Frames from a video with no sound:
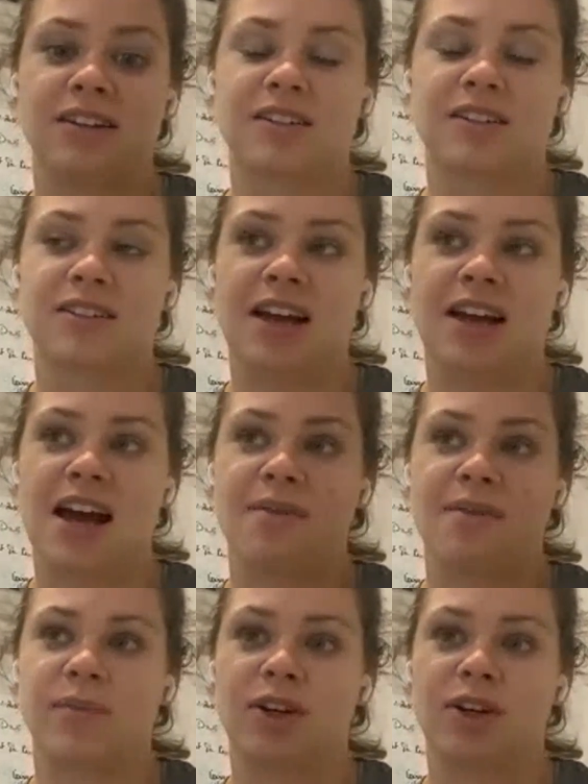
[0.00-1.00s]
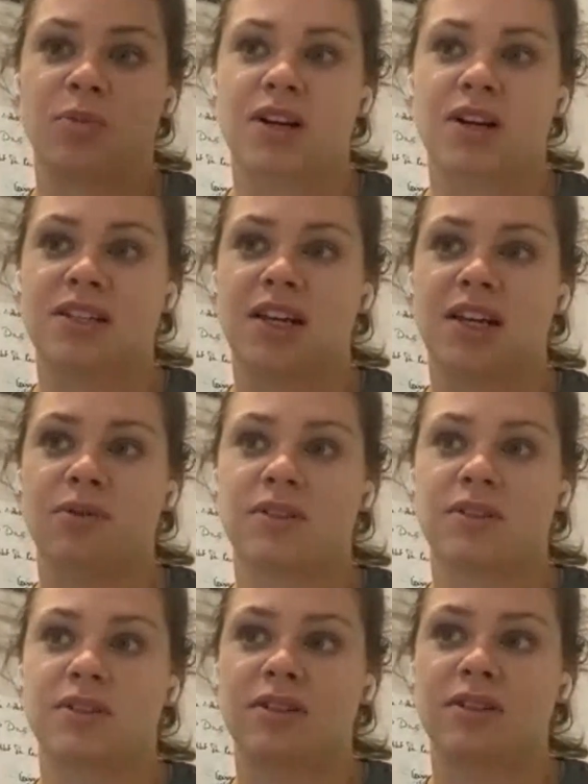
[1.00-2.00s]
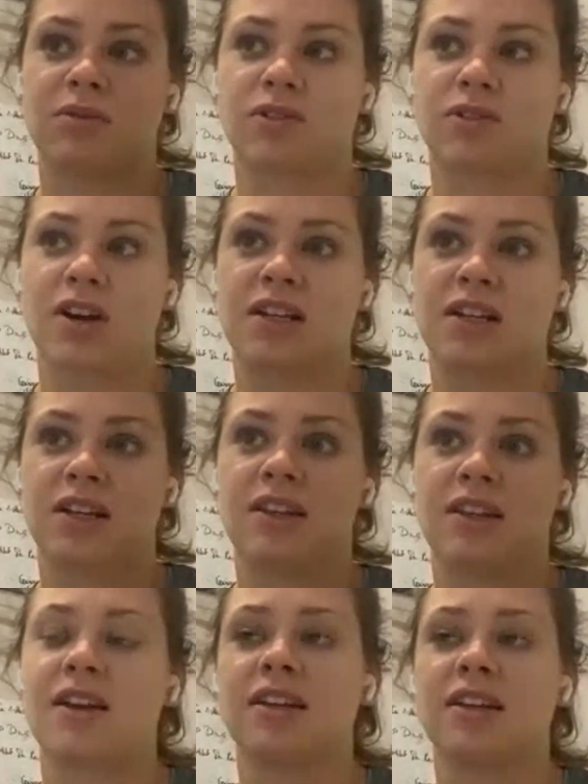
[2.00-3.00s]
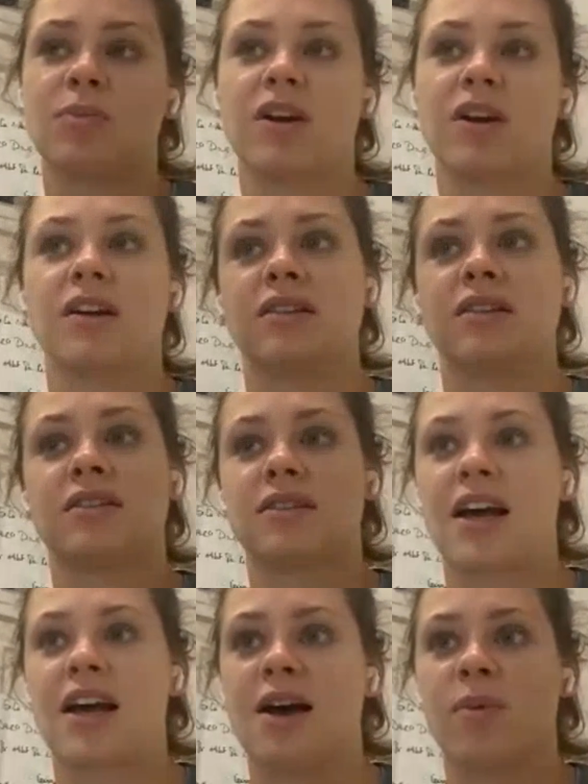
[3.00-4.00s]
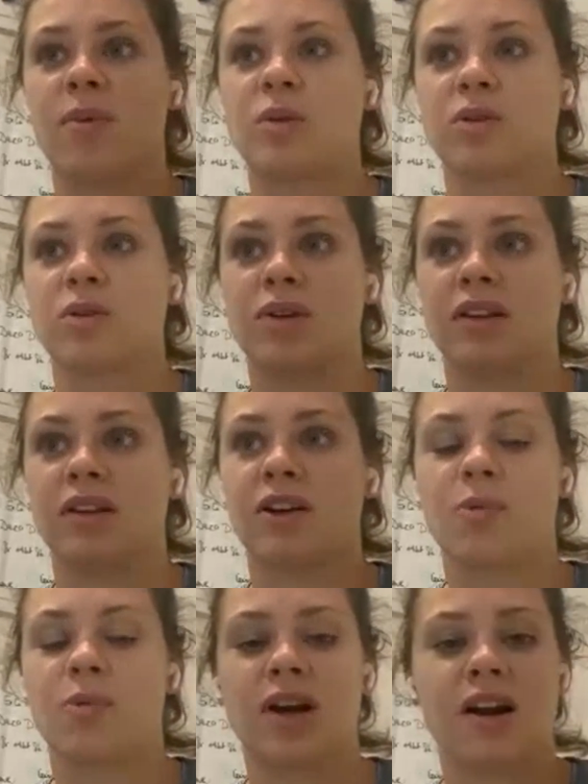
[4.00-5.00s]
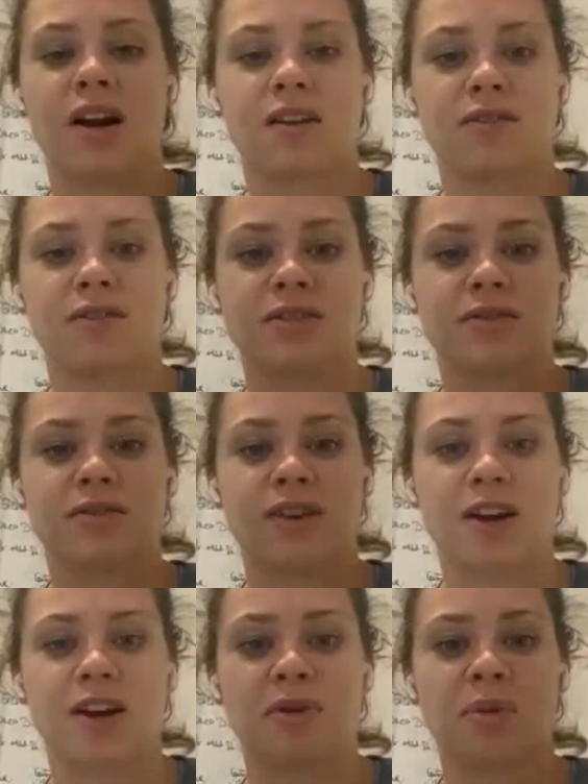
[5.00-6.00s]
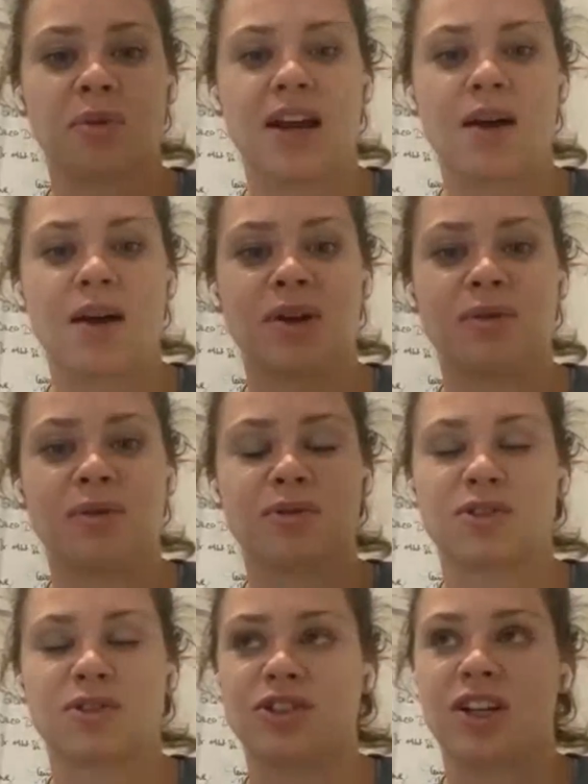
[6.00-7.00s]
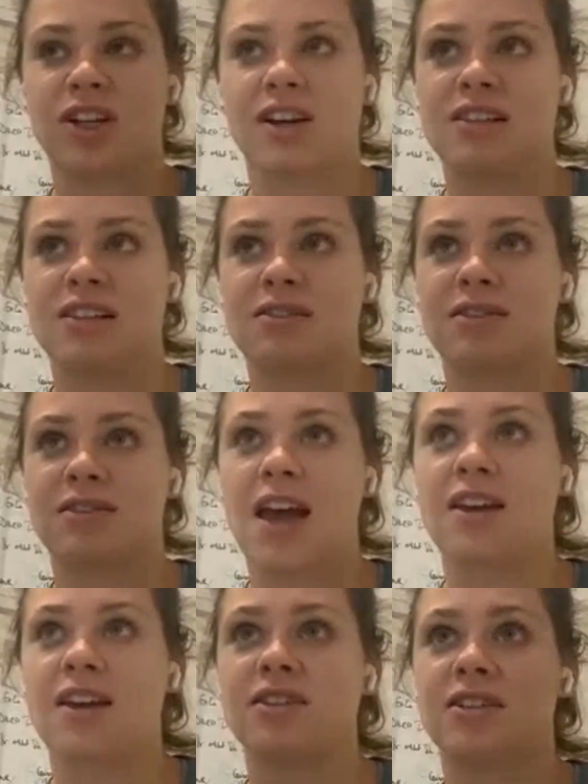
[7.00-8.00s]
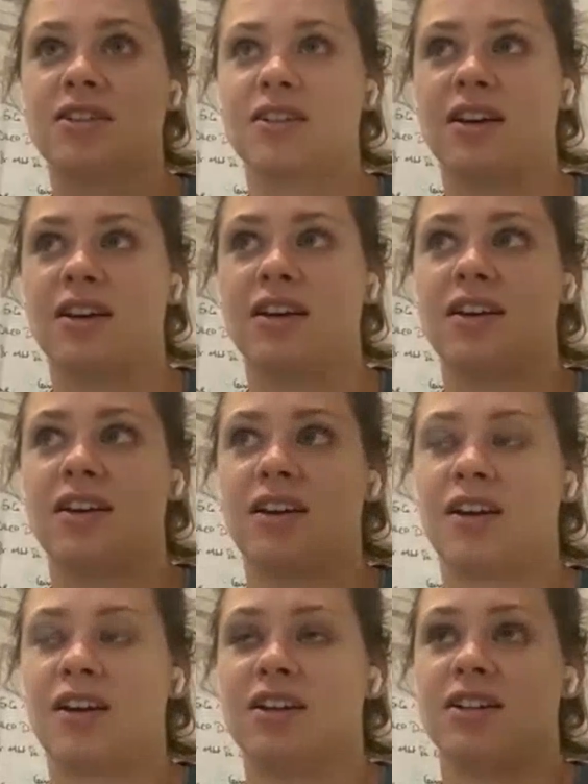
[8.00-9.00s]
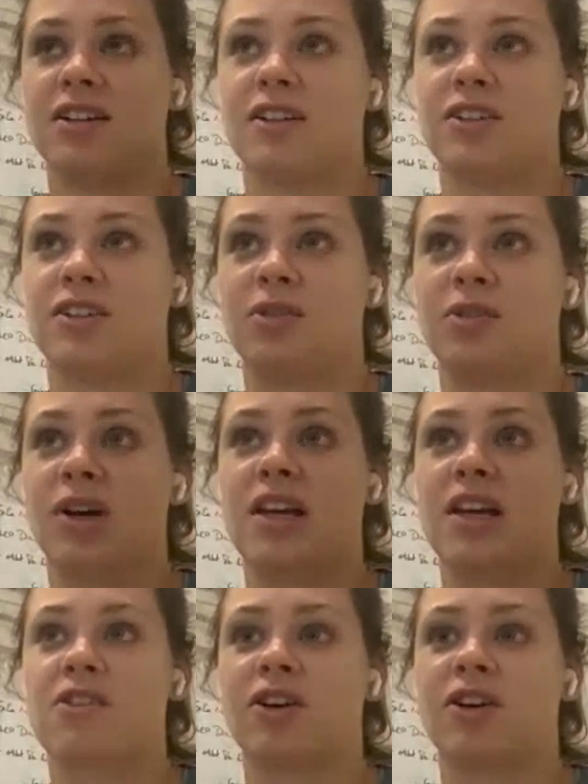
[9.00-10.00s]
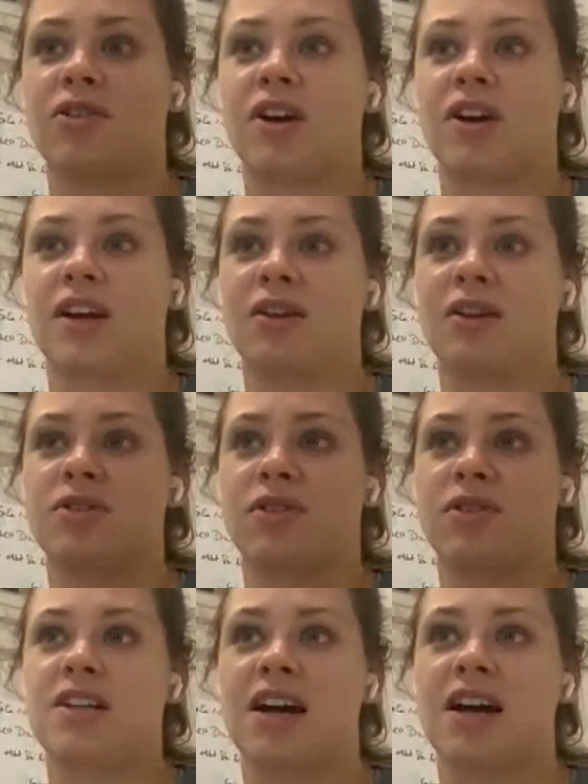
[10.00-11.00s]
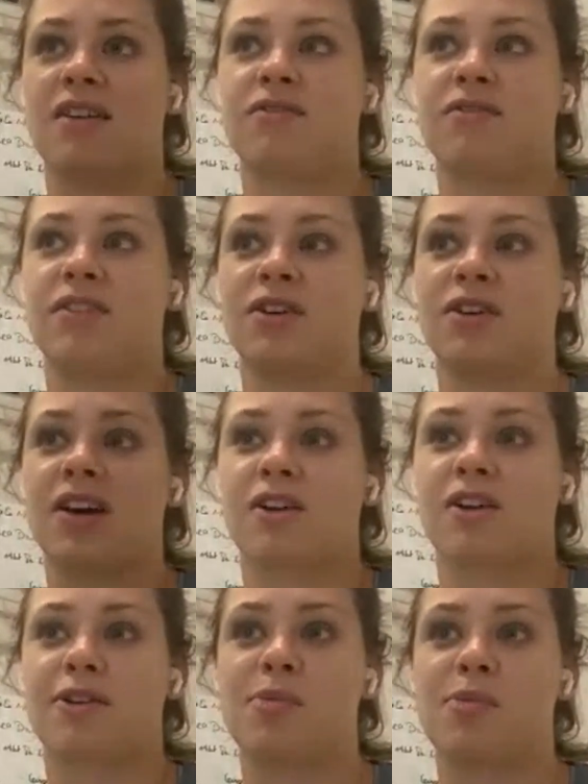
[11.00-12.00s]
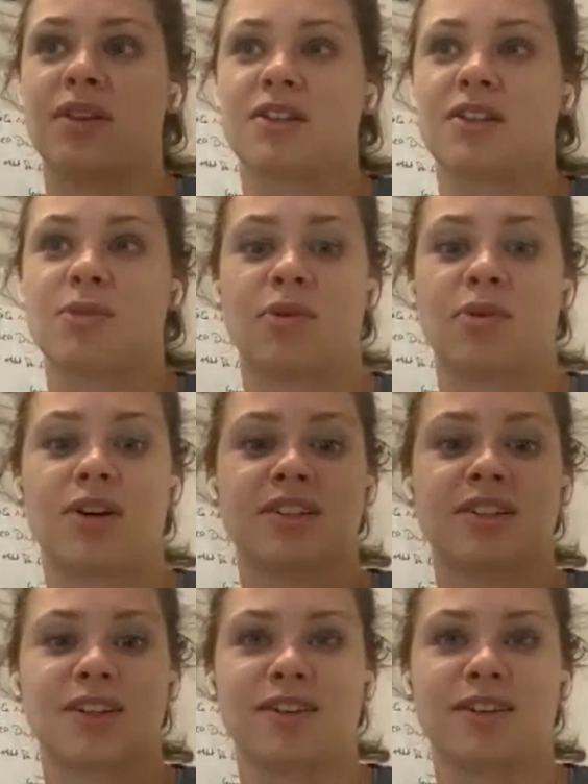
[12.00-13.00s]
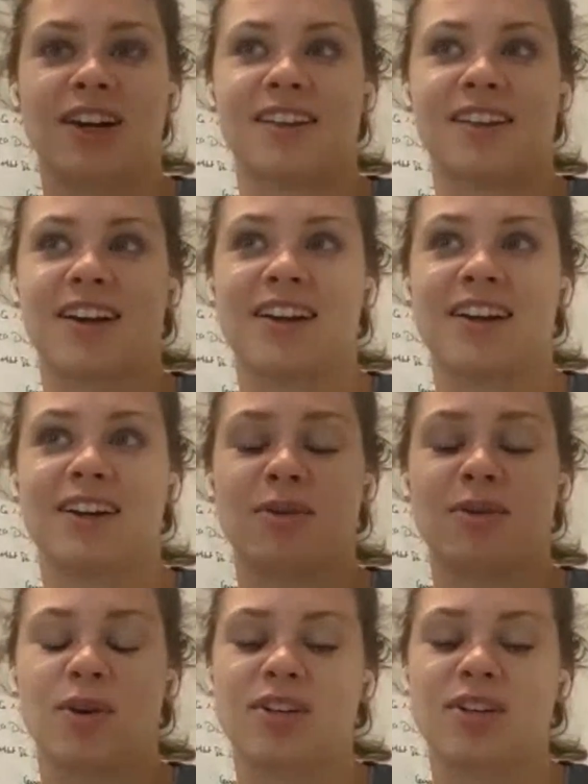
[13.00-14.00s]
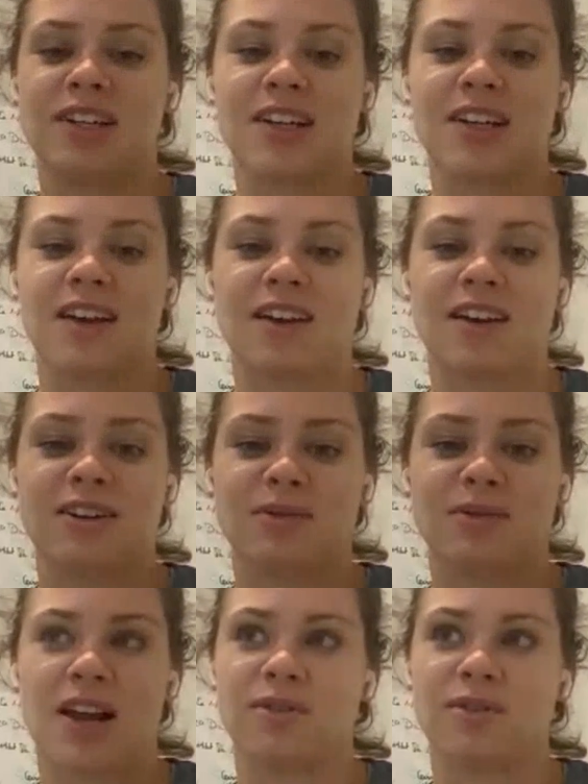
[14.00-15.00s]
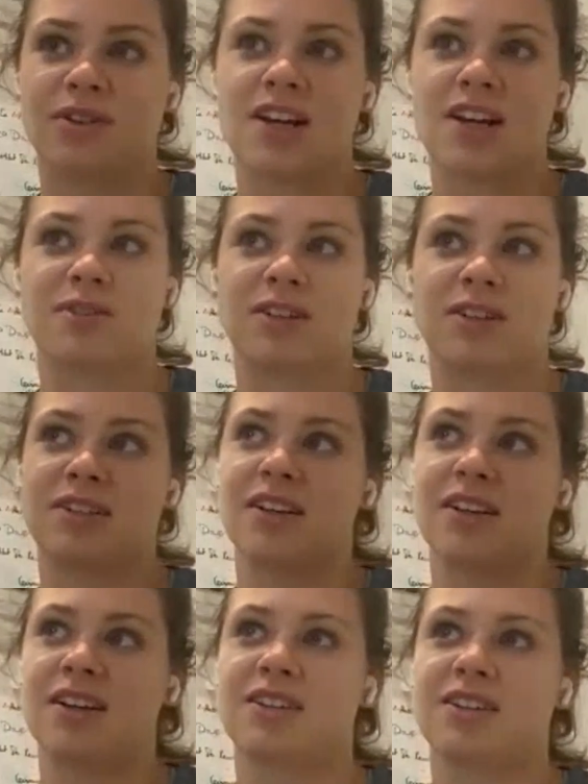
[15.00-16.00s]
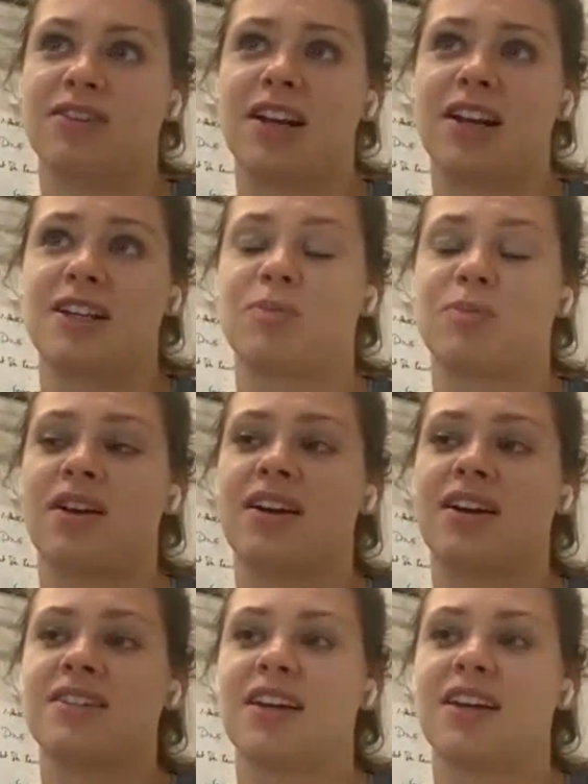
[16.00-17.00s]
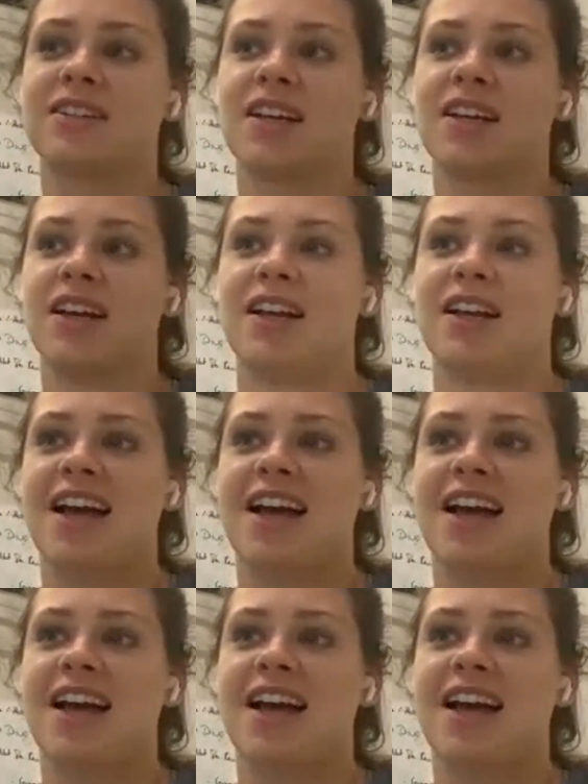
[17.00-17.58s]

And personally, it was great to then experience I suppose winning the Club All Ireland final with Mournabbey, which was such a nice end to my year in Cork, and it was great to have that group and that support and kind of that little community down there as well. It was great to really experience it.